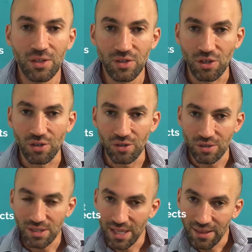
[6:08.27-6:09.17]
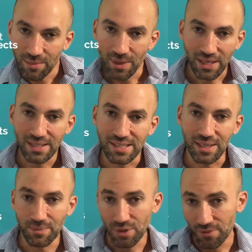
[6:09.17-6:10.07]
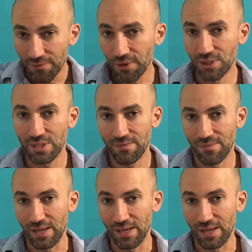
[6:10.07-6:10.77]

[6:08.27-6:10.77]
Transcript: So take that back a step to the first